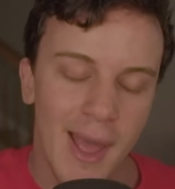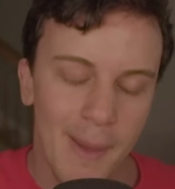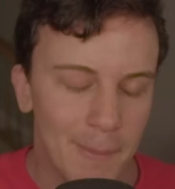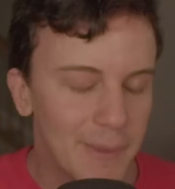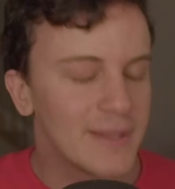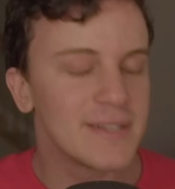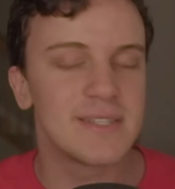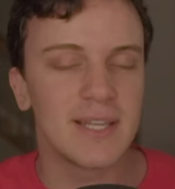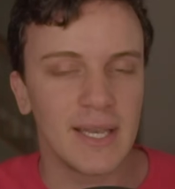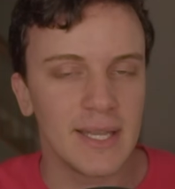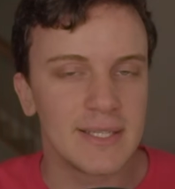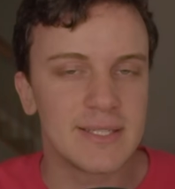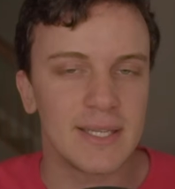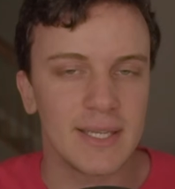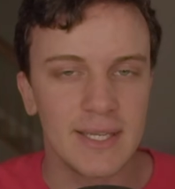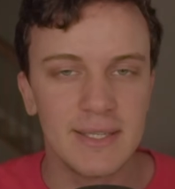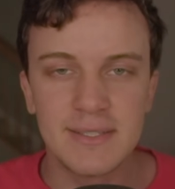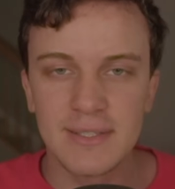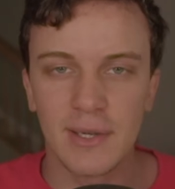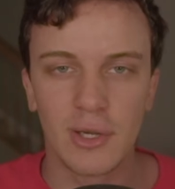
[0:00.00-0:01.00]
because it is
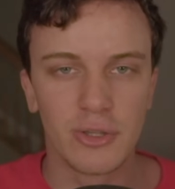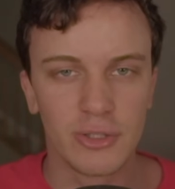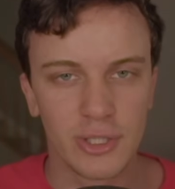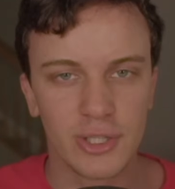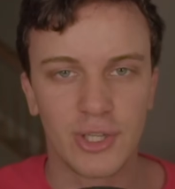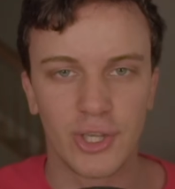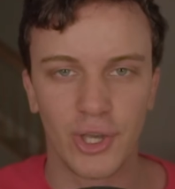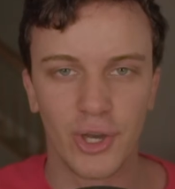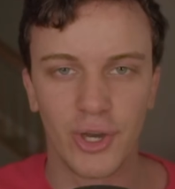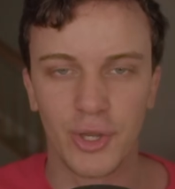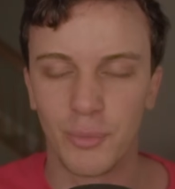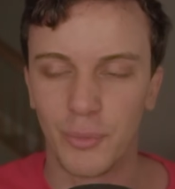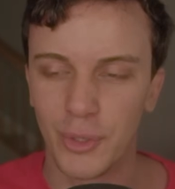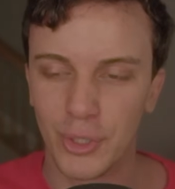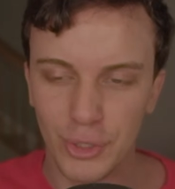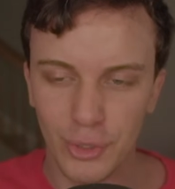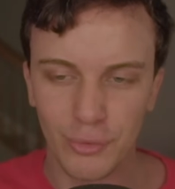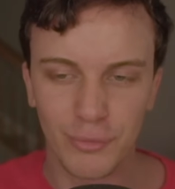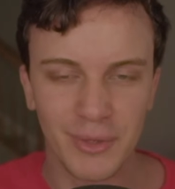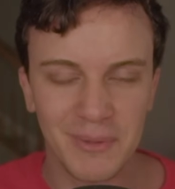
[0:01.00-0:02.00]
easy to look good
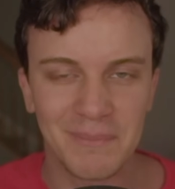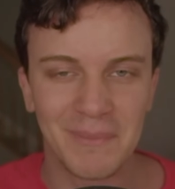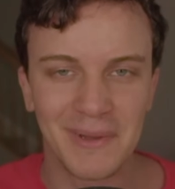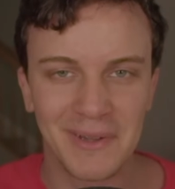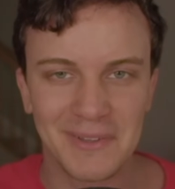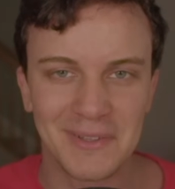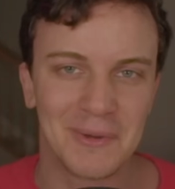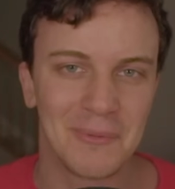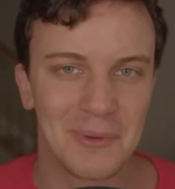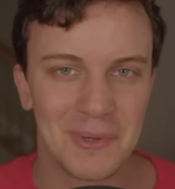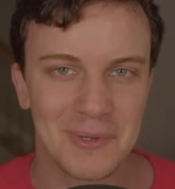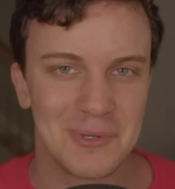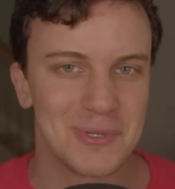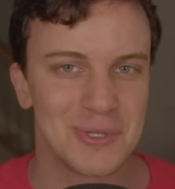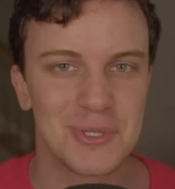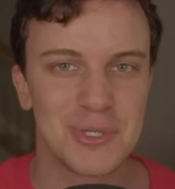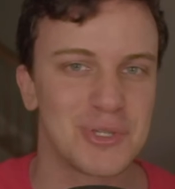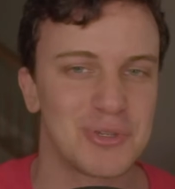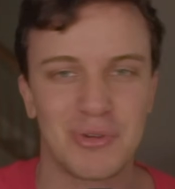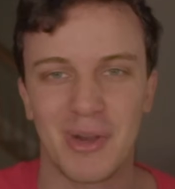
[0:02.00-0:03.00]
when you're rebuilding, when you're
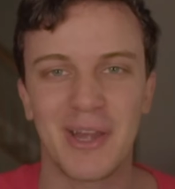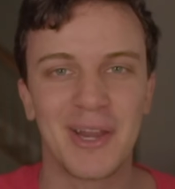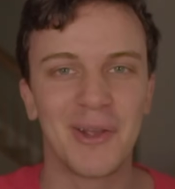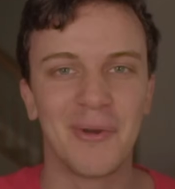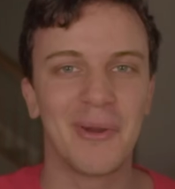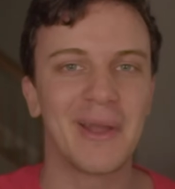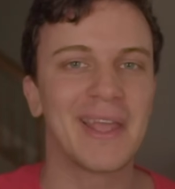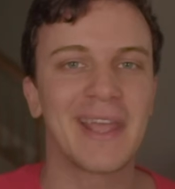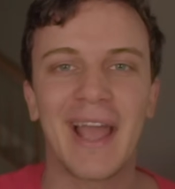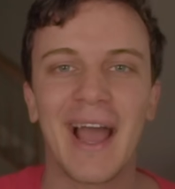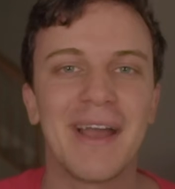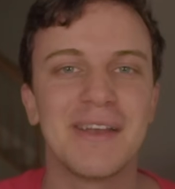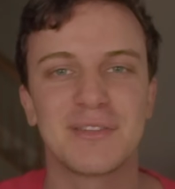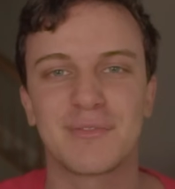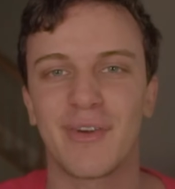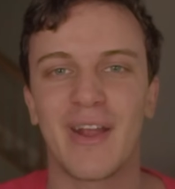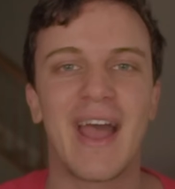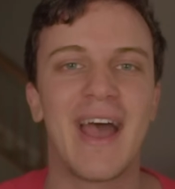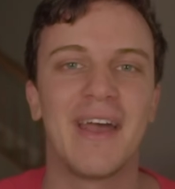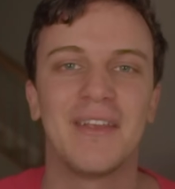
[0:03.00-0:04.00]
just trading away guys
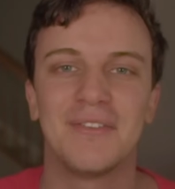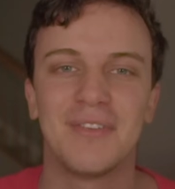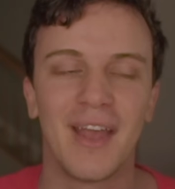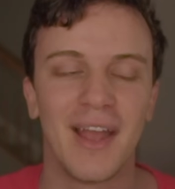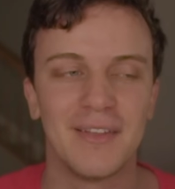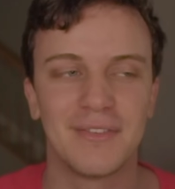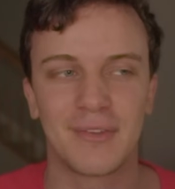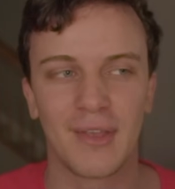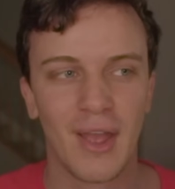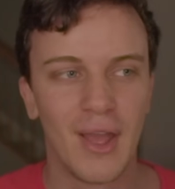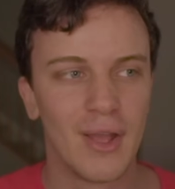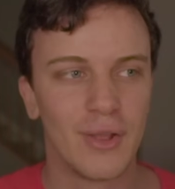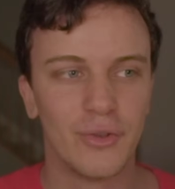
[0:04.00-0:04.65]
for assets,